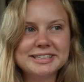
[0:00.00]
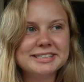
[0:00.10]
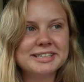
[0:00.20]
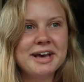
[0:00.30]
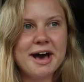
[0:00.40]

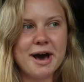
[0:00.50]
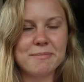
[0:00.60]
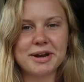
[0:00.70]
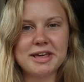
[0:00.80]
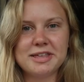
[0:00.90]
list.
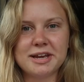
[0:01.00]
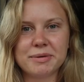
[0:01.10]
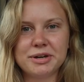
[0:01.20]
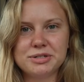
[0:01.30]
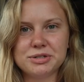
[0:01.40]
But I think I'm
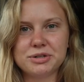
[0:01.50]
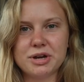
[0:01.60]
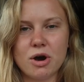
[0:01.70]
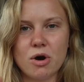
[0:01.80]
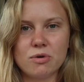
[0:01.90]
gonna do
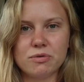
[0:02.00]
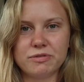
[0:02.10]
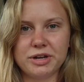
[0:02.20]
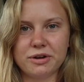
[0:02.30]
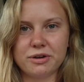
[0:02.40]
a whole
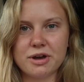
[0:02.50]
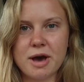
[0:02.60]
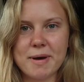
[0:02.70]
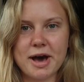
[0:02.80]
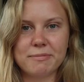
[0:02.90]
video
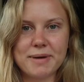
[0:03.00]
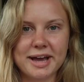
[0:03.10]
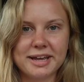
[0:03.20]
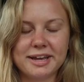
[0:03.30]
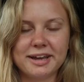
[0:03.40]
about
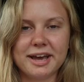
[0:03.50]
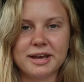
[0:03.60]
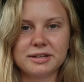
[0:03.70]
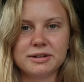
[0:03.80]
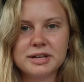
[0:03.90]
packing
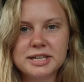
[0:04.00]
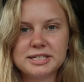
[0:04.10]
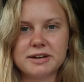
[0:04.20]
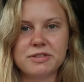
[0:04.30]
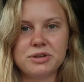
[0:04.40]
and
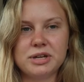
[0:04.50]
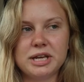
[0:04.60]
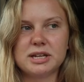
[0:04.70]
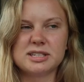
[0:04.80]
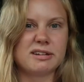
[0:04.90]
stuff that you
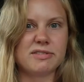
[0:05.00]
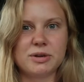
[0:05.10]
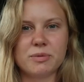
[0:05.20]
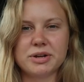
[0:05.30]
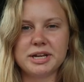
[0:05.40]
need and stuff that
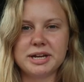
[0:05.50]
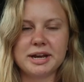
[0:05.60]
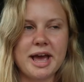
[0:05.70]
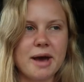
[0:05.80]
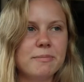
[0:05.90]
you won't need
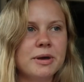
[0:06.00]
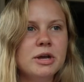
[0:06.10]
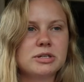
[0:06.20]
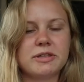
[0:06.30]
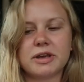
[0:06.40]
at camp.
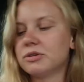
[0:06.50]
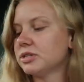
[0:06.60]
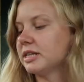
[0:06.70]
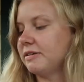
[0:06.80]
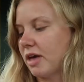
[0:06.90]
So I think I'll
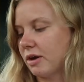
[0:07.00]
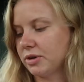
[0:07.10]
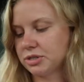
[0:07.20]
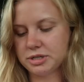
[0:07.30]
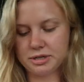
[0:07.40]
just leave that
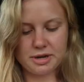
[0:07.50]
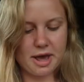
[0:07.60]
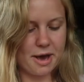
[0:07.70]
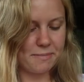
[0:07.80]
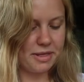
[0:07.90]
question
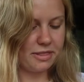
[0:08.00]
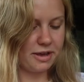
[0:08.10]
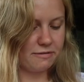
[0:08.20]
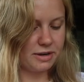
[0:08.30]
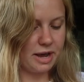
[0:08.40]
there for